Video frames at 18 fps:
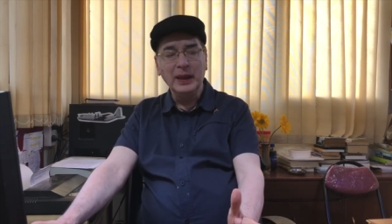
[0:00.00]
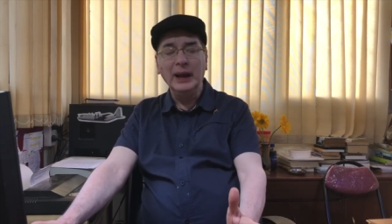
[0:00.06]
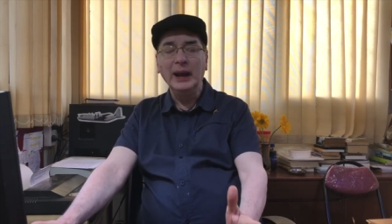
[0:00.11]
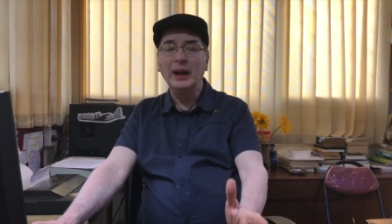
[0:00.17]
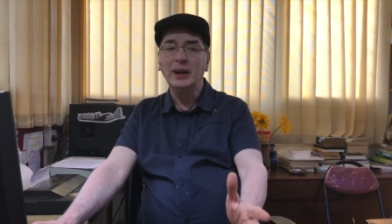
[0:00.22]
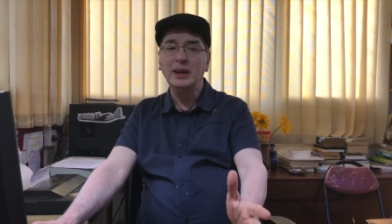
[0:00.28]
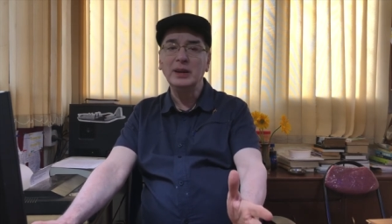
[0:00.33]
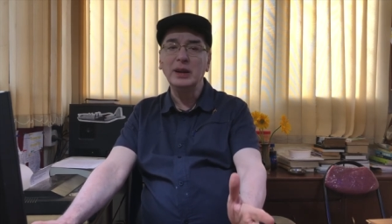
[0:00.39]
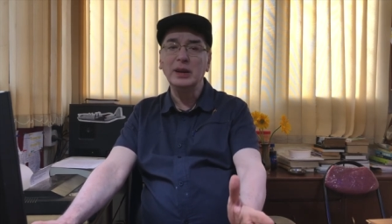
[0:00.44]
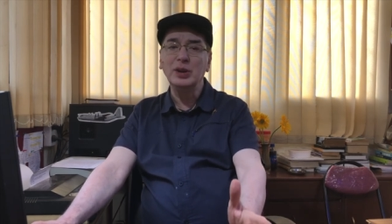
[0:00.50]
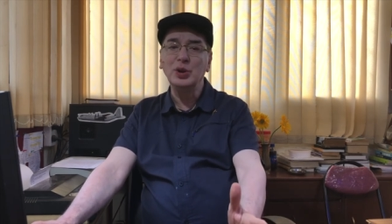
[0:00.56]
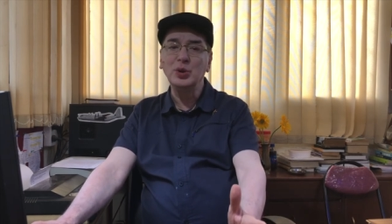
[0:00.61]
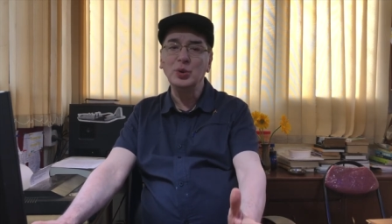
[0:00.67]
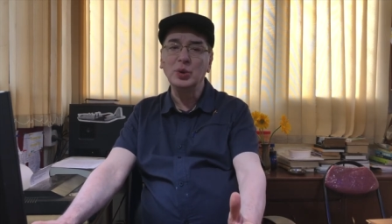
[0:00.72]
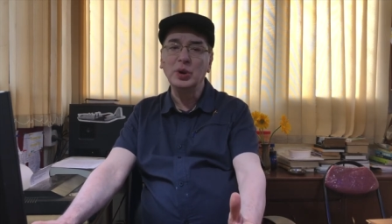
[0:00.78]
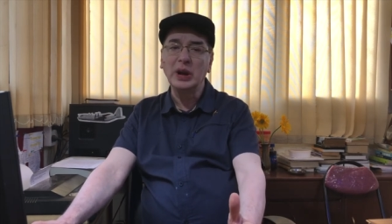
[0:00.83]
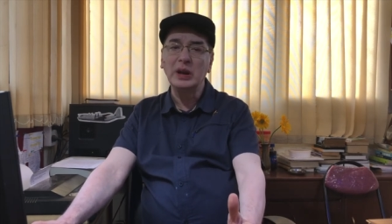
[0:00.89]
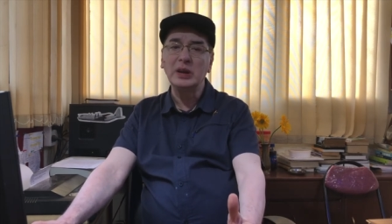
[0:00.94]
and
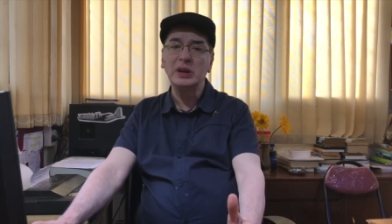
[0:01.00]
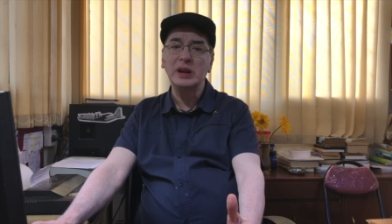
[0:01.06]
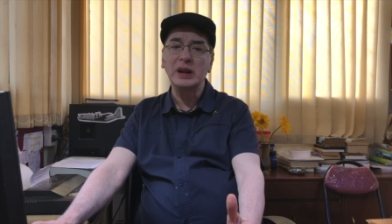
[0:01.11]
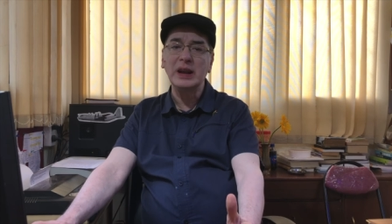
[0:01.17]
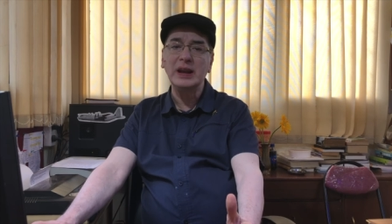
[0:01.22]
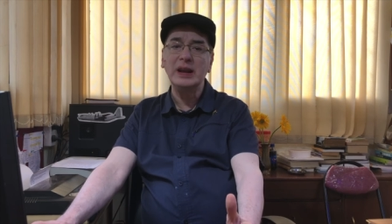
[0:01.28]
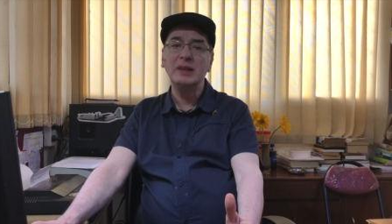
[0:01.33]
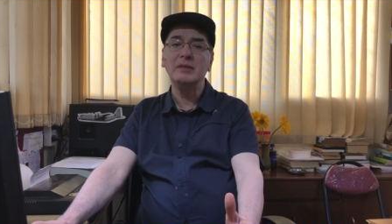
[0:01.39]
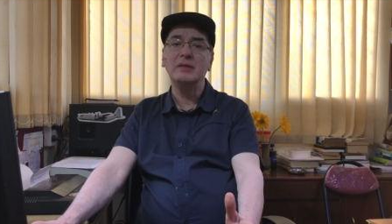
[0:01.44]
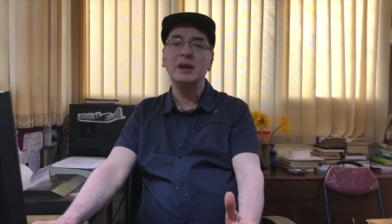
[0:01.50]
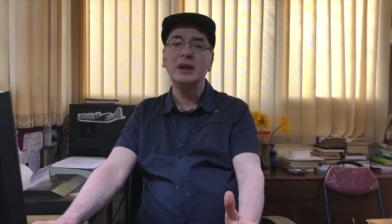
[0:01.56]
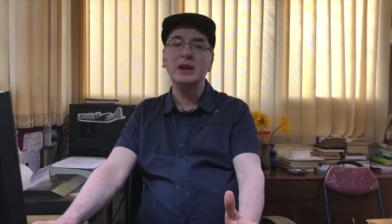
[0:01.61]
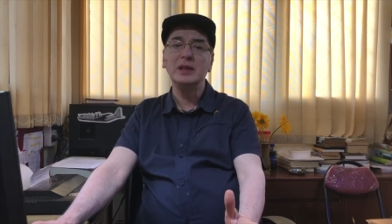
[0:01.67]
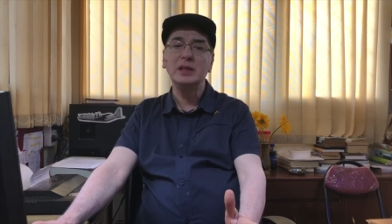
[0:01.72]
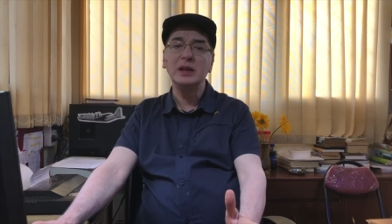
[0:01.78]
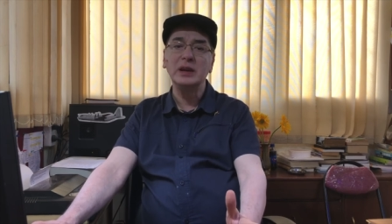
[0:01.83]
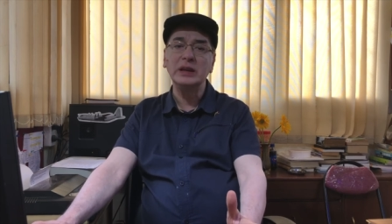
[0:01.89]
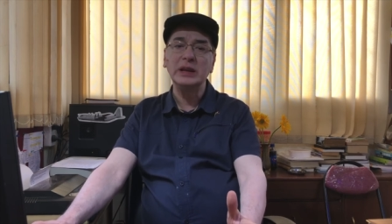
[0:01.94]
you can deal
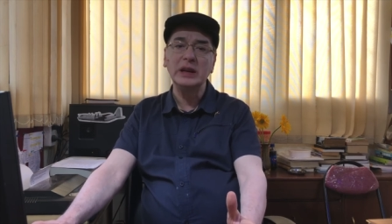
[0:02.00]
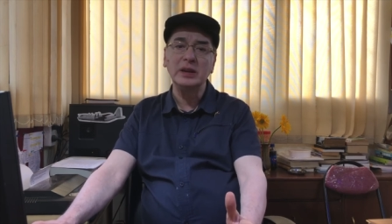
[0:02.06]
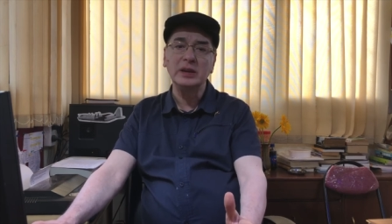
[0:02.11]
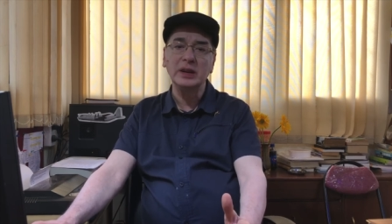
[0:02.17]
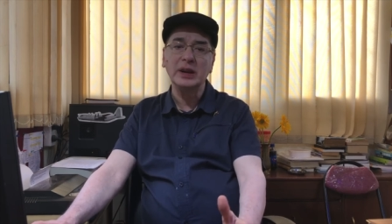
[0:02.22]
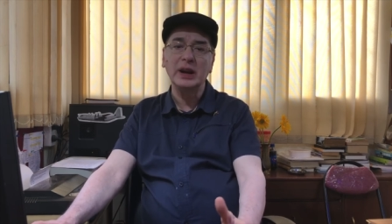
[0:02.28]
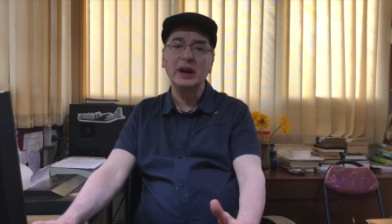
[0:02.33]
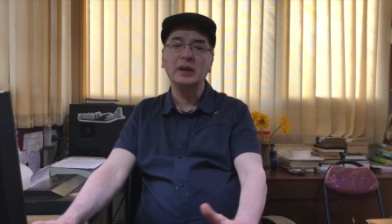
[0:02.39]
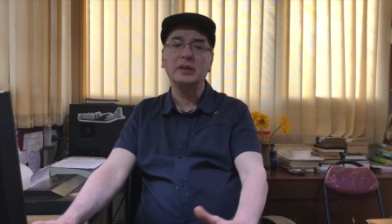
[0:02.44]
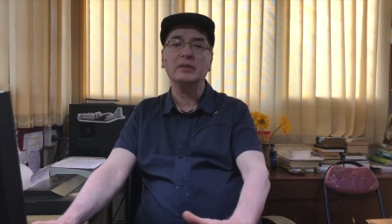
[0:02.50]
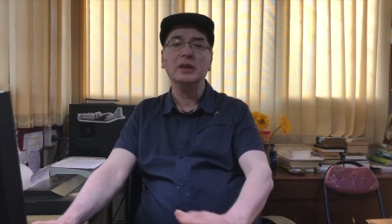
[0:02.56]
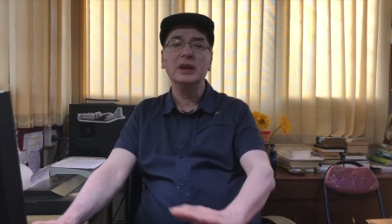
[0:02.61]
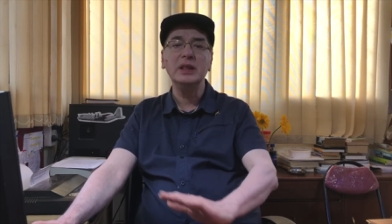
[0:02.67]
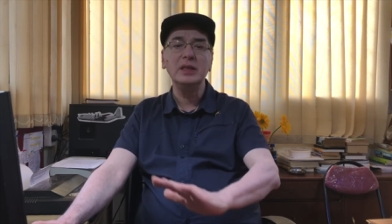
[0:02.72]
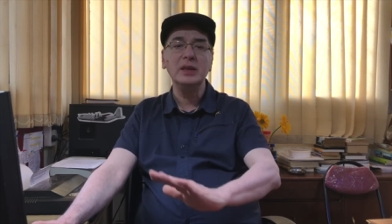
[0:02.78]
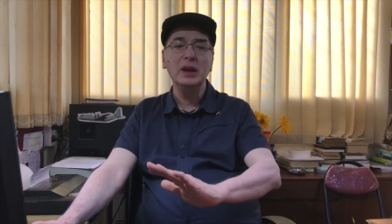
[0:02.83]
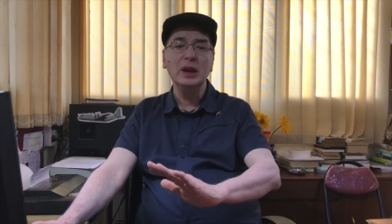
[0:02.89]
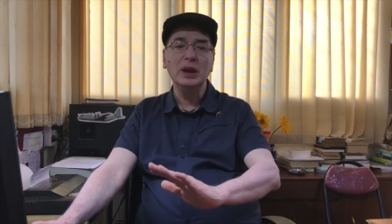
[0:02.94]
with and interact
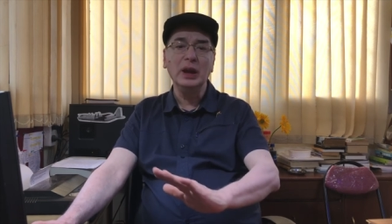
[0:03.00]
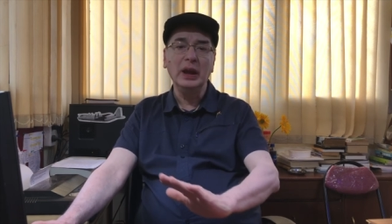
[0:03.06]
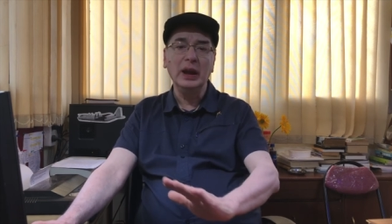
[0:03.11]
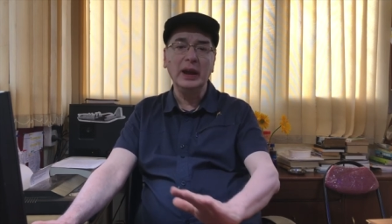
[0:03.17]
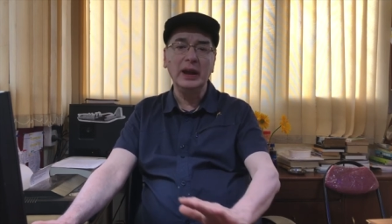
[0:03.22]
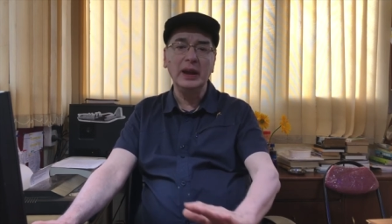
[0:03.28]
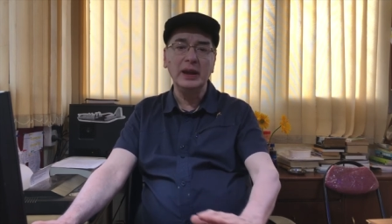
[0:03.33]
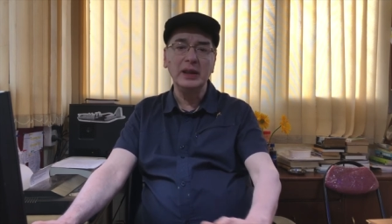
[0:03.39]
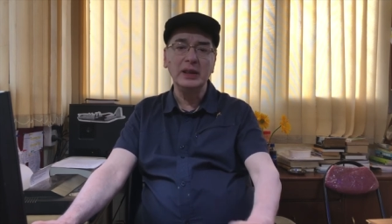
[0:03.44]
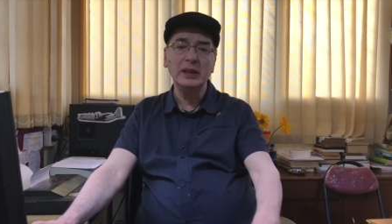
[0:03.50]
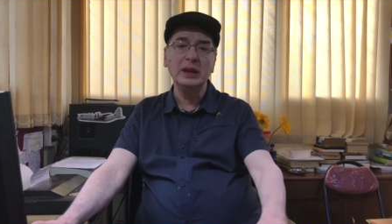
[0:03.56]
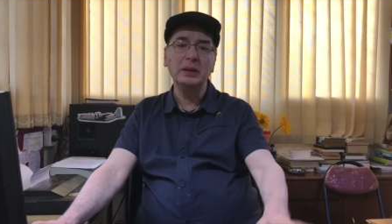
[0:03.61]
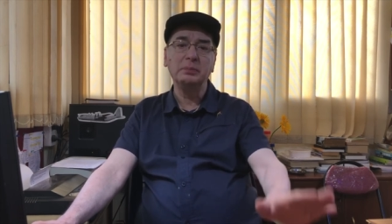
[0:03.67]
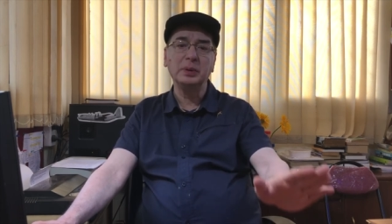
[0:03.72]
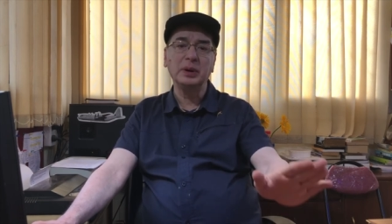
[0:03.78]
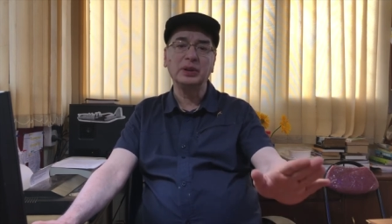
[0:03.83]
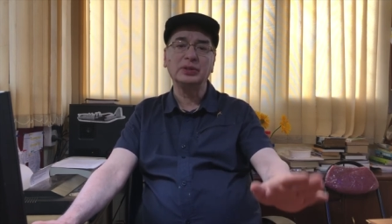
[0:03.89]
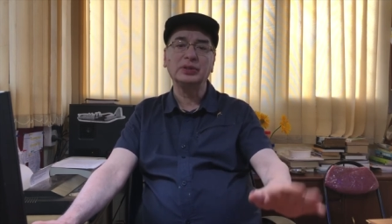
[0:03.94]
with any
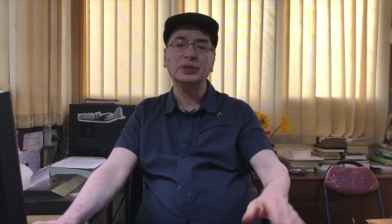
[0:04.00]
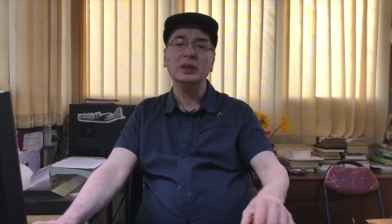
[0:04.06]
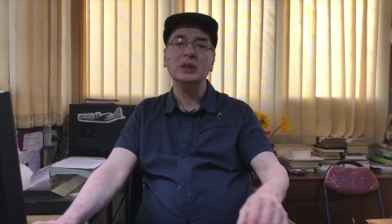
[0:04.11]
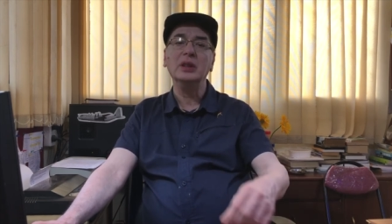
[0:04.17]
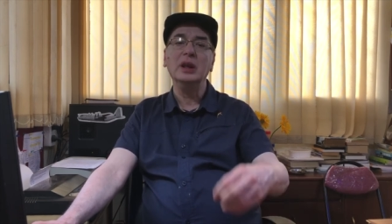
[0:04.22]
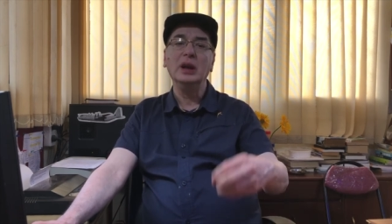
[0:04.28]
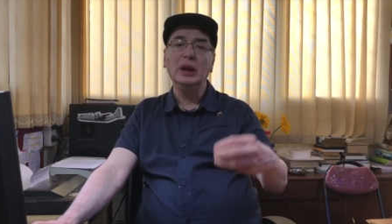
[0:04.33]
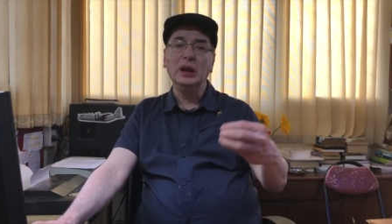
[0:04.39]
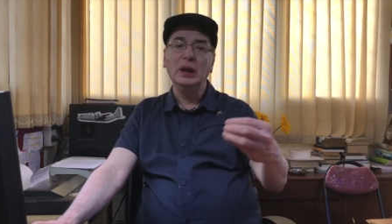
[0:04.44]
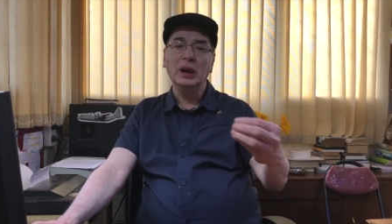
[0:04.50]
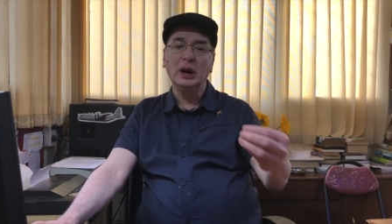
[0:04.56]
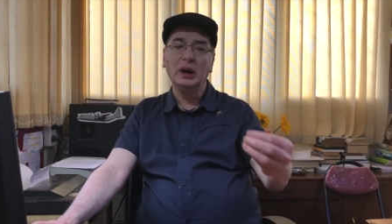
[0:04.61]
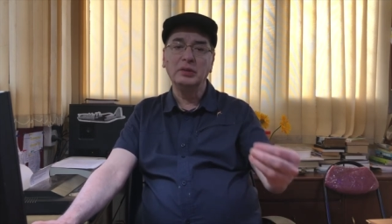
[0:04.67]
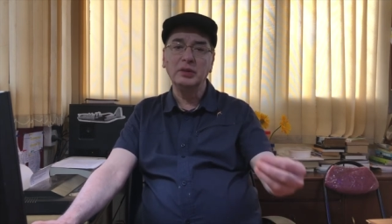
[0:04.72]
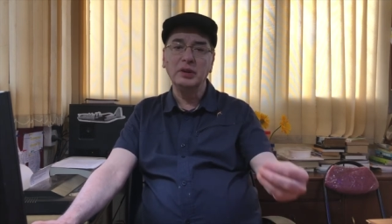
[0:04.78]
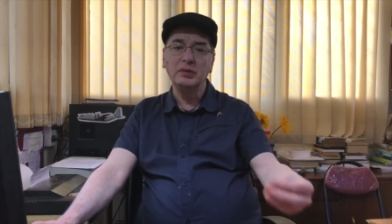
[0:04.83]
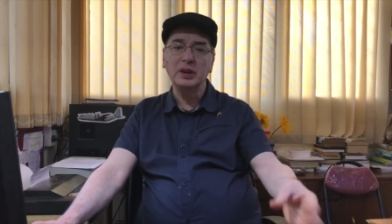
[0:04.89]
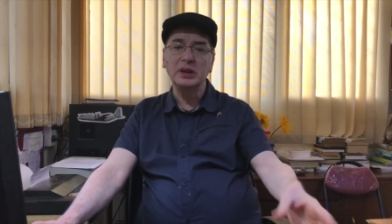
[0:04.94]
person,
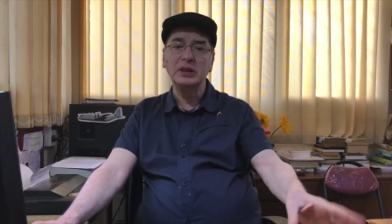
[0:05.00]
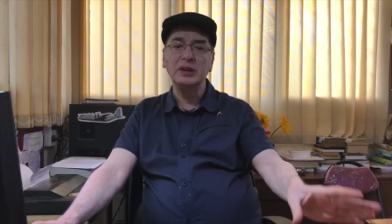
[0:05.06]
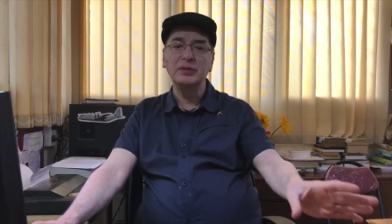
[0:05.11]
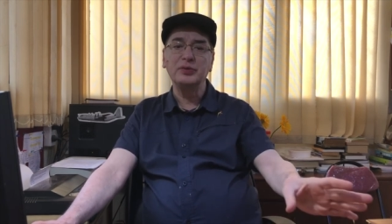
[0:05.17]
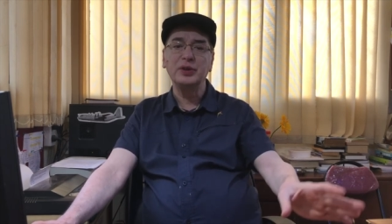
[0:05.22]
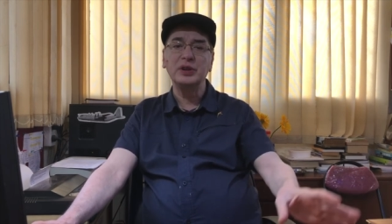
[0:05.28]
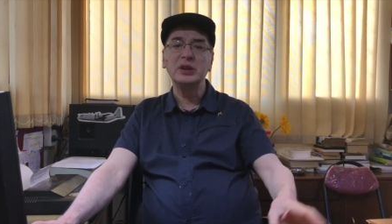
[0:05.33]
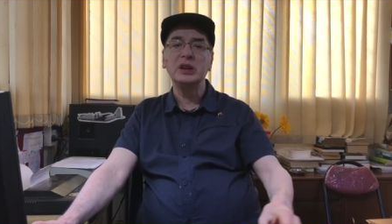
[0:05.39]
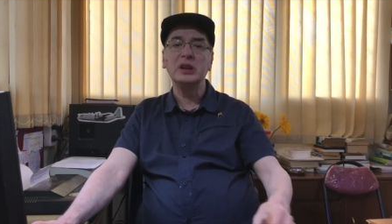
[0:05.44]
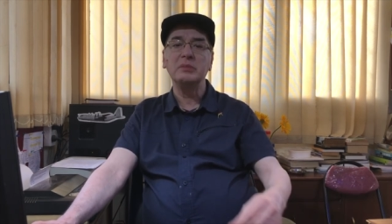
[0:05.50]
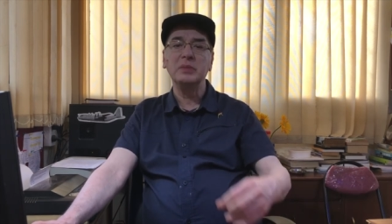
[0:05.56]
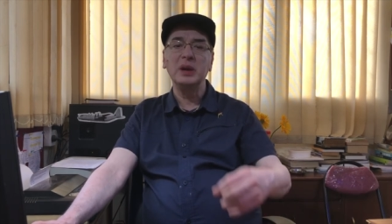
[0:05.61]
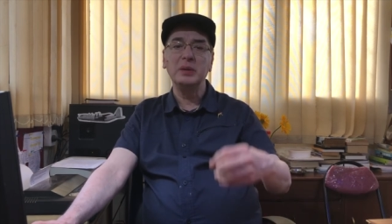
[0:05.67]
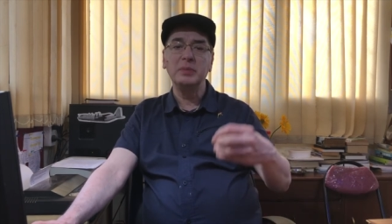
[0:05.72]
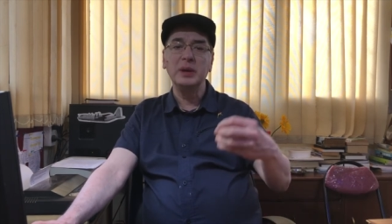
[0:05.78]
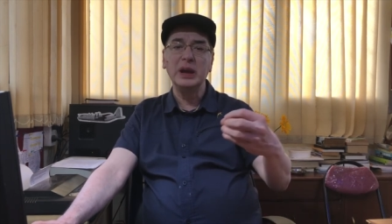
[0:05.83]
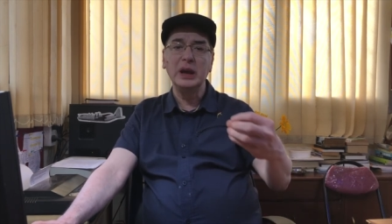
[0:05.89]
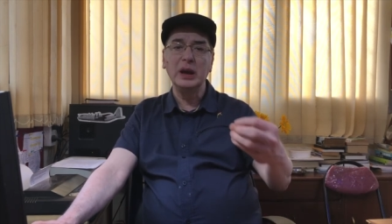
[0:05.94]
however different he
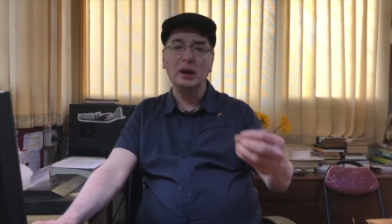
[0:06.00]
may be,